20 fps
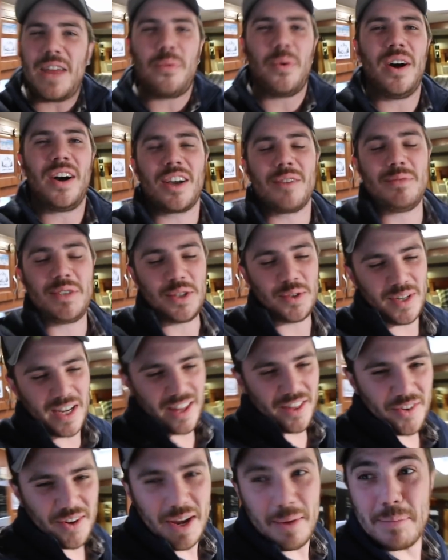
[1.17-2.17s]
Welcome to
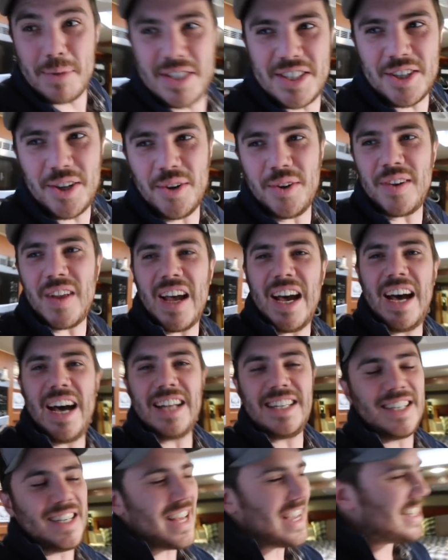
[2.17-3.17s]
another episode.
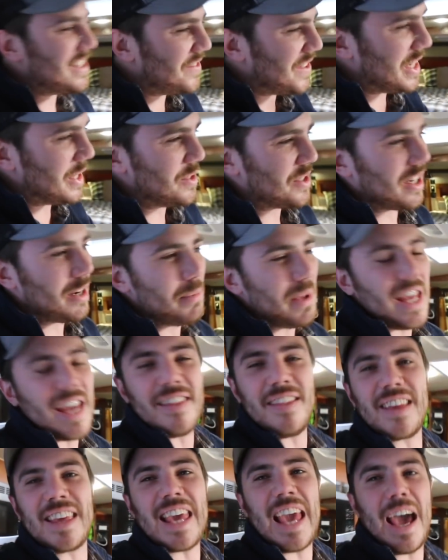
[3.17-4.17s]
Today's video is going to be
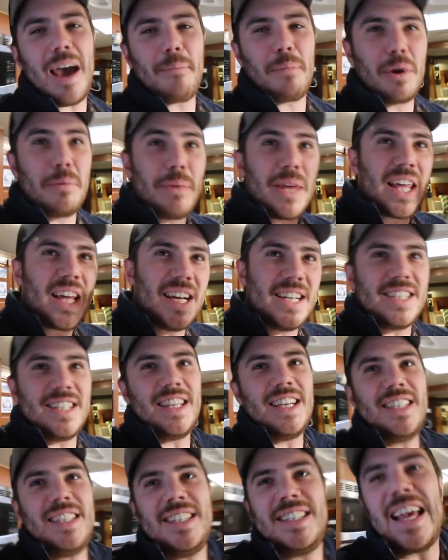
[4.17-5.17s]
in the camper because
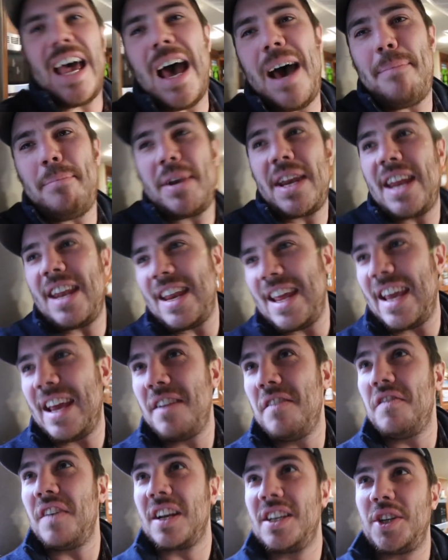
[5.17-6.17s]
this is happening
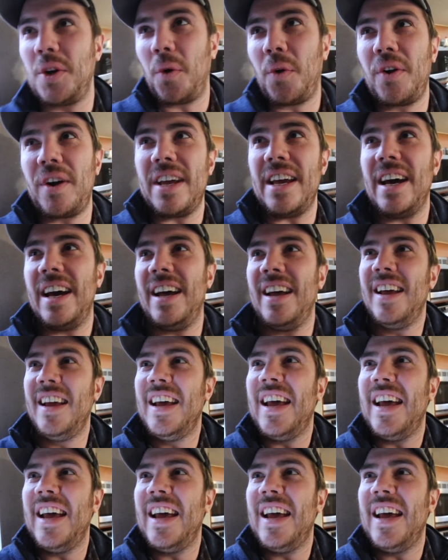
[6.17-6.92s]
in Victoria